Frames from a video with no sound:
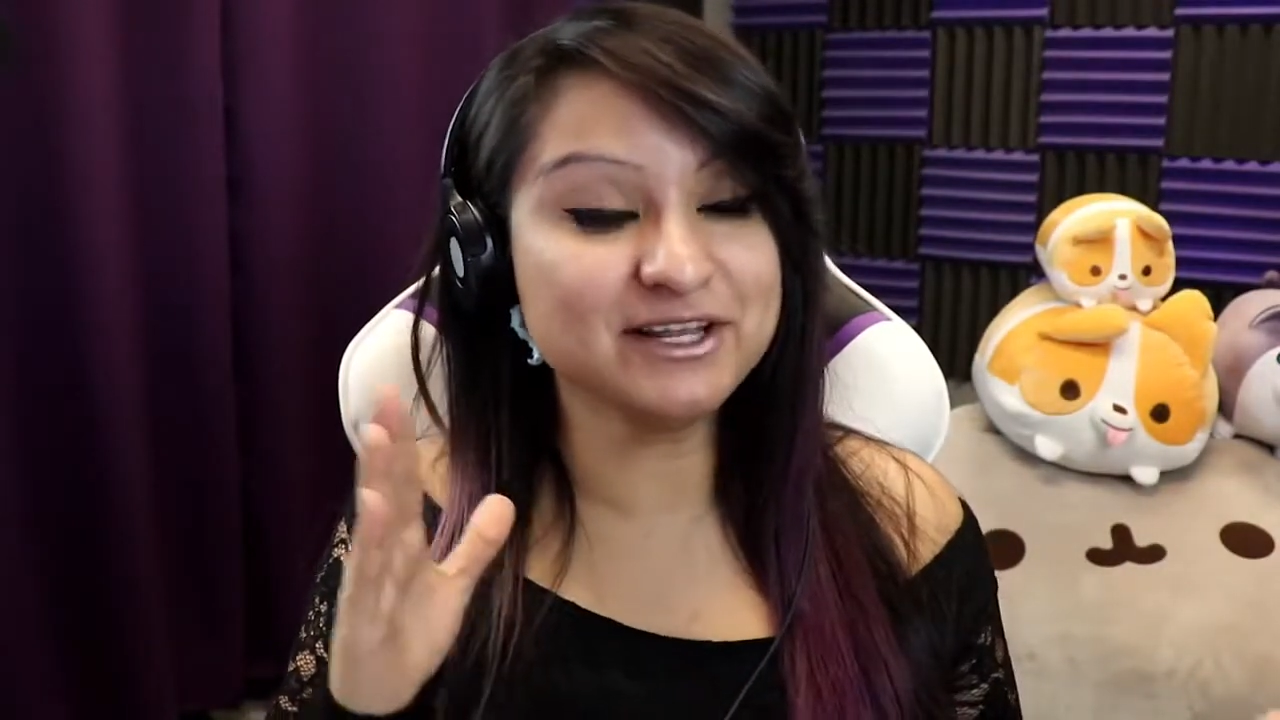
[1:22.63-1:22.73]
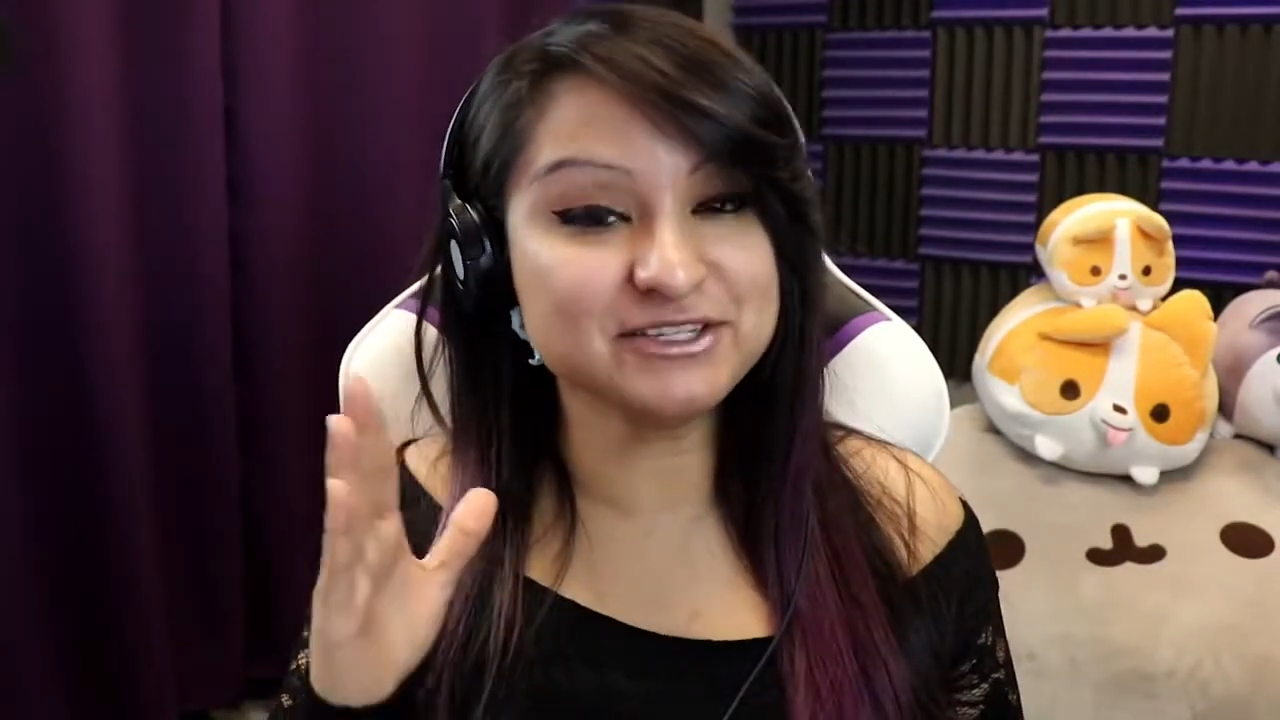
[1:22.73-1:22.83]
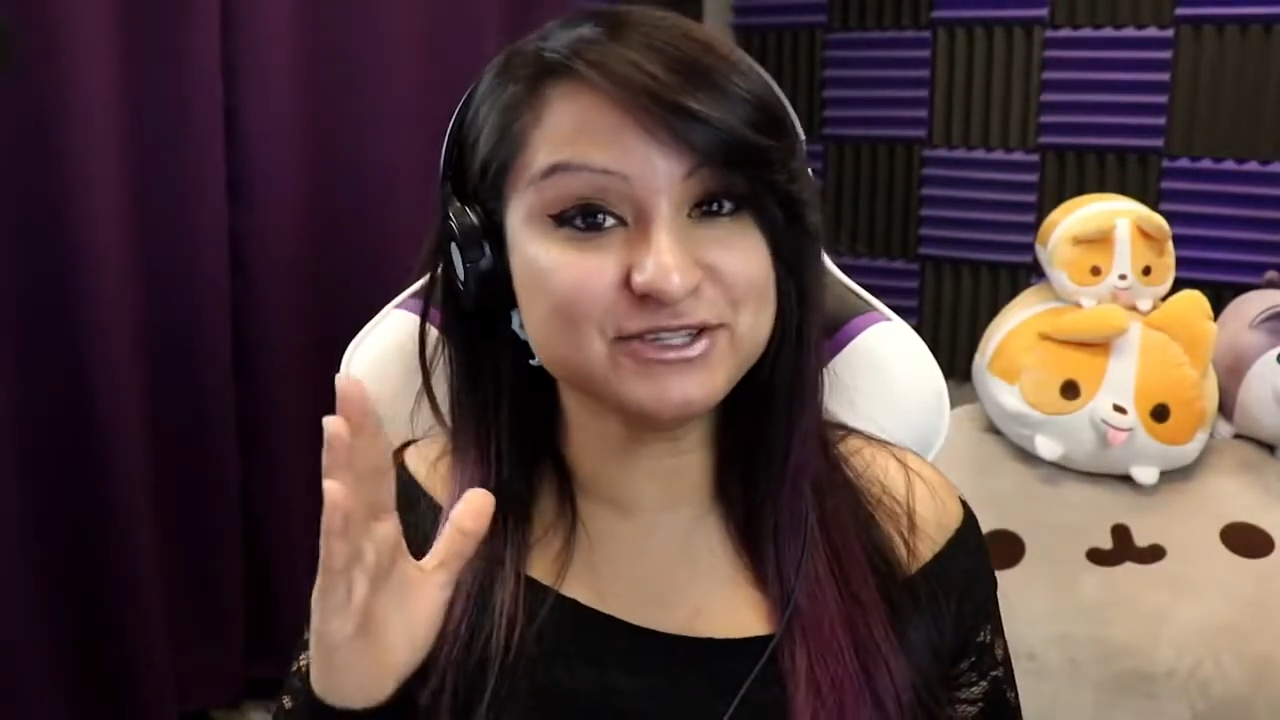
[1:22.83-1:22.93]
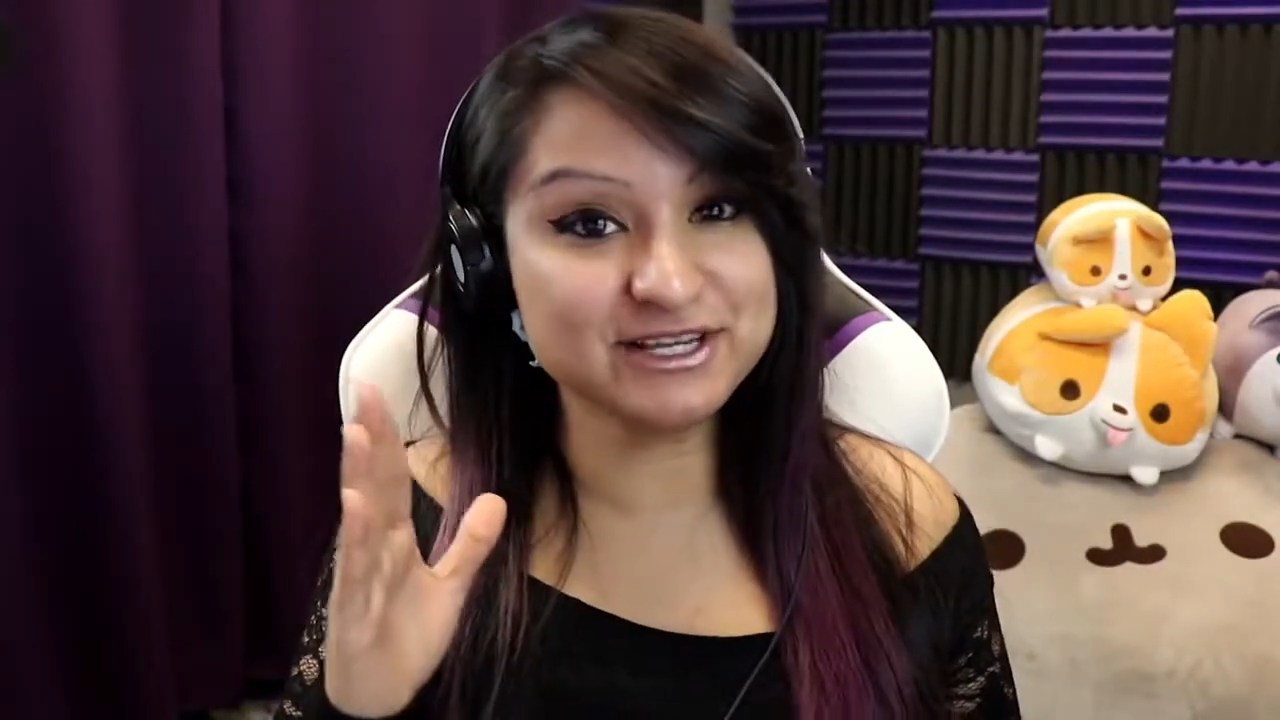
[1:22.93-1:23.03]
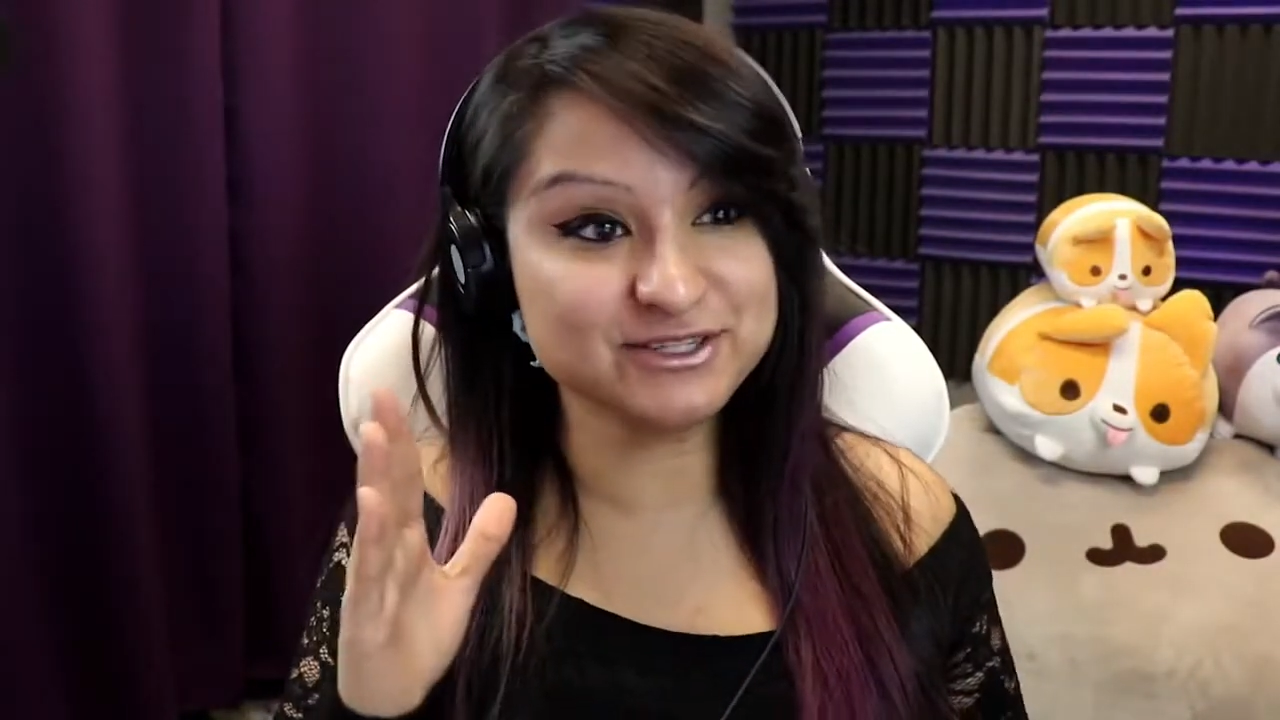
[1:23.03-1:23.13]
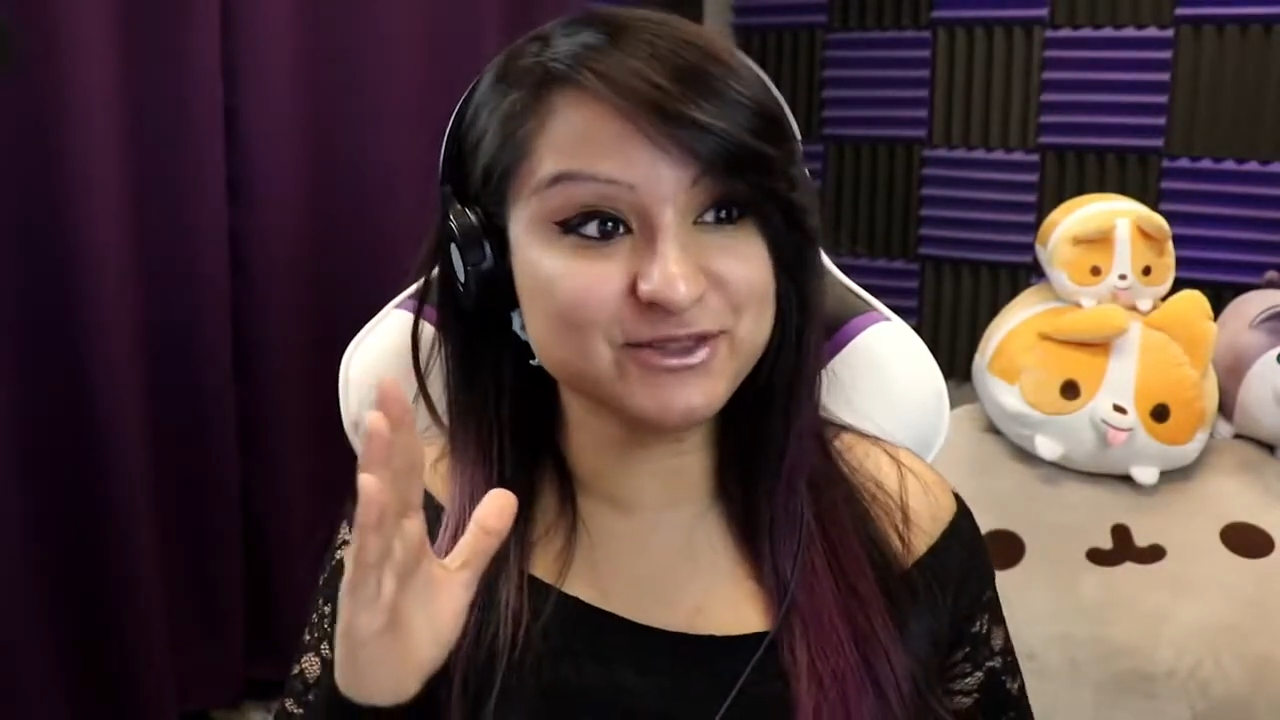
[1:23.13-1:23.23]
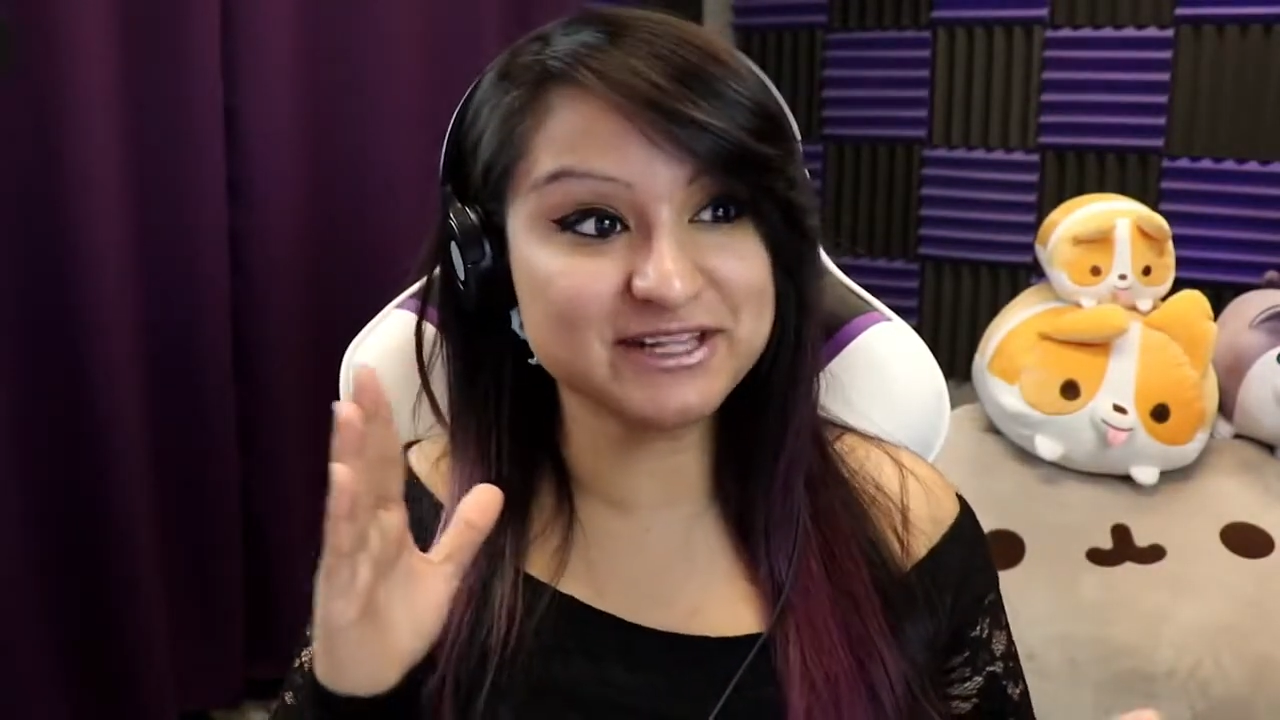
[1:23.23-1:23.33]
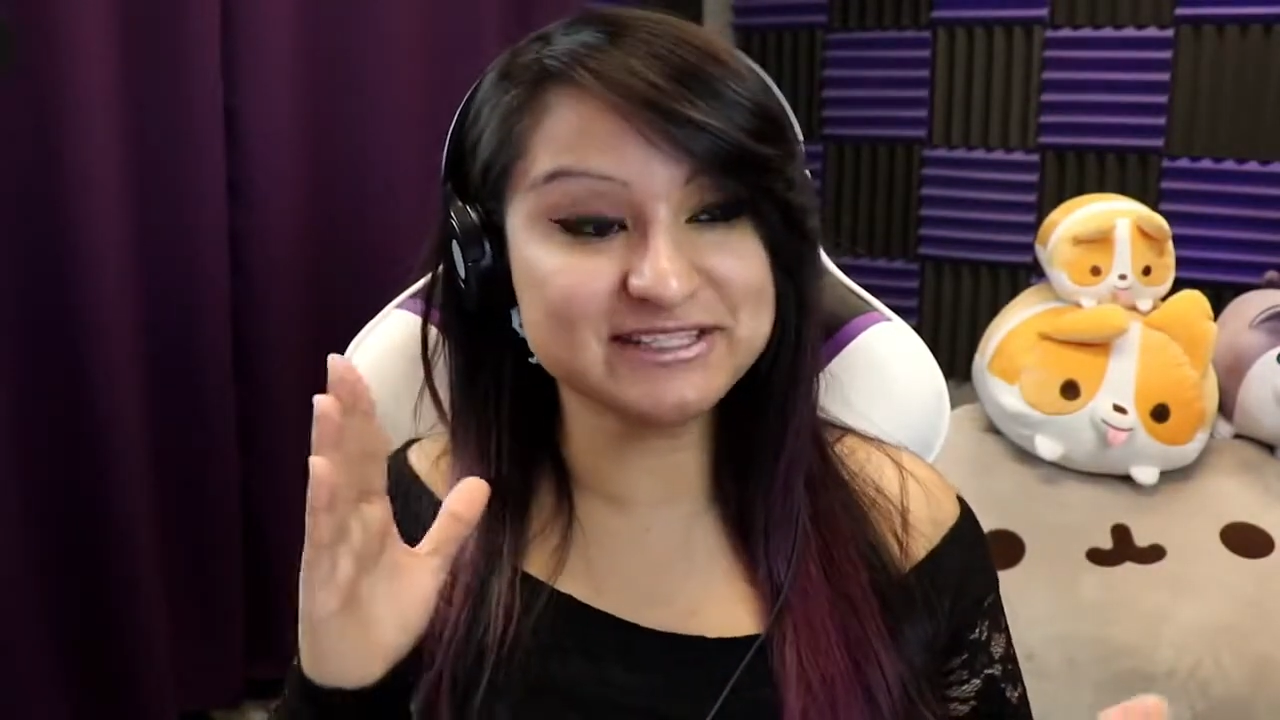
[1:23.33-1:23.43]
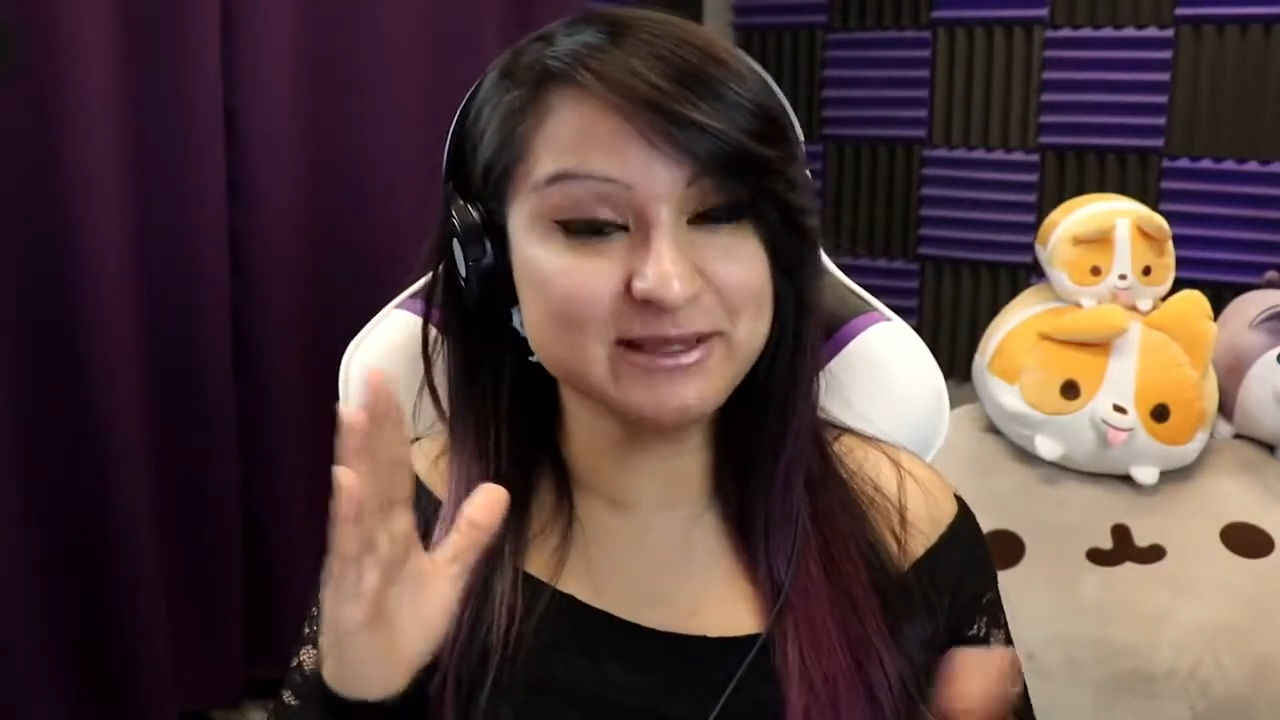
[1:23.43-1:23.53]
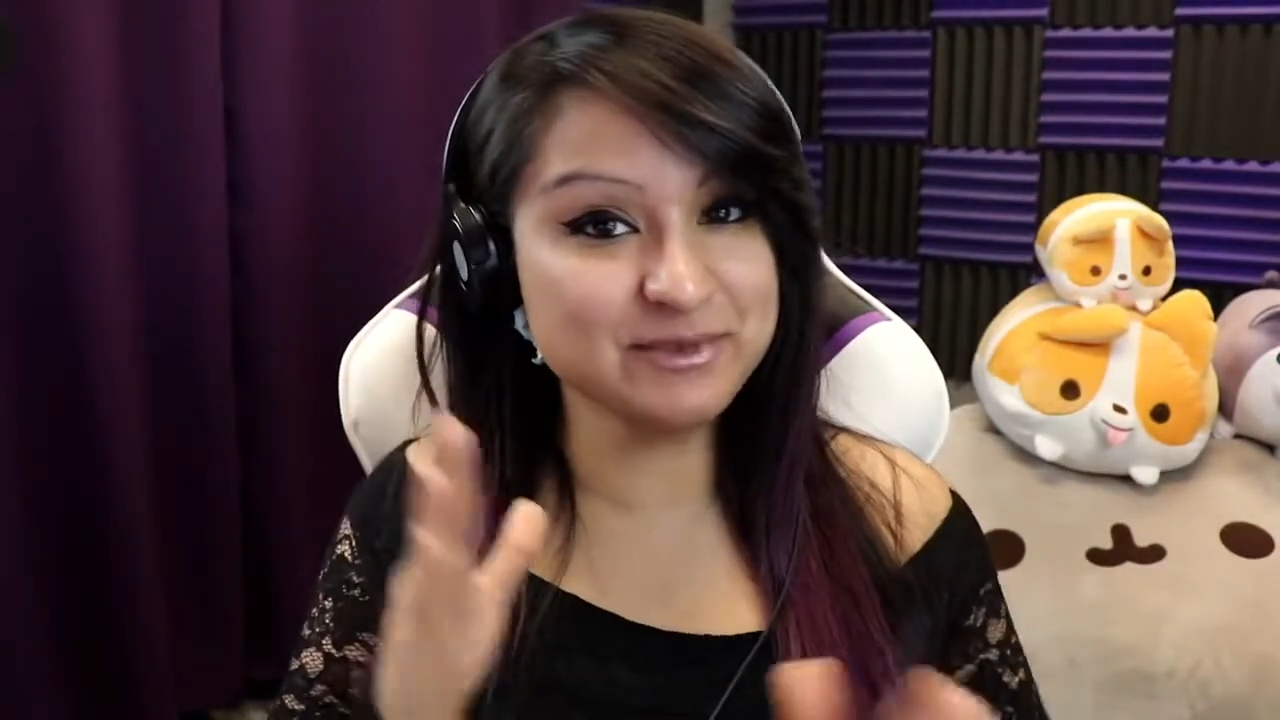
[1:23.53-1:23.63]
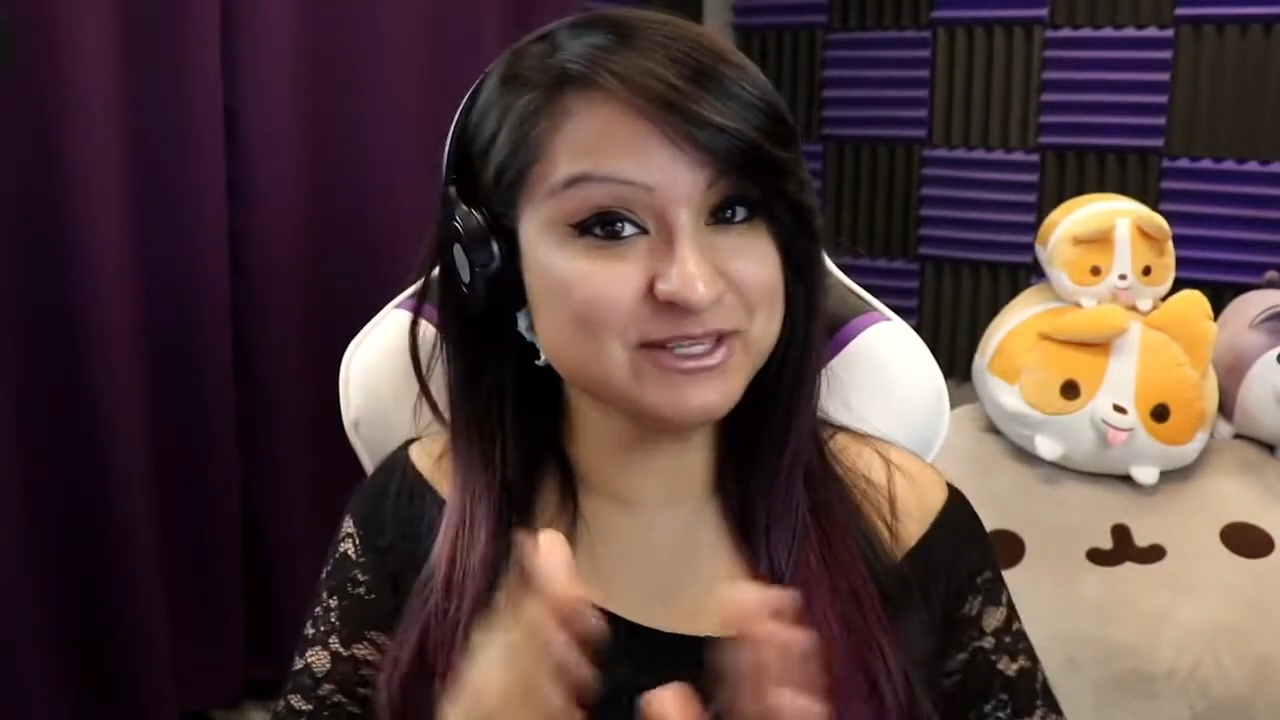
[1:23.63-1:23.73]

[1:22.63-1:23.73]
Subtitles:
let you guys know that some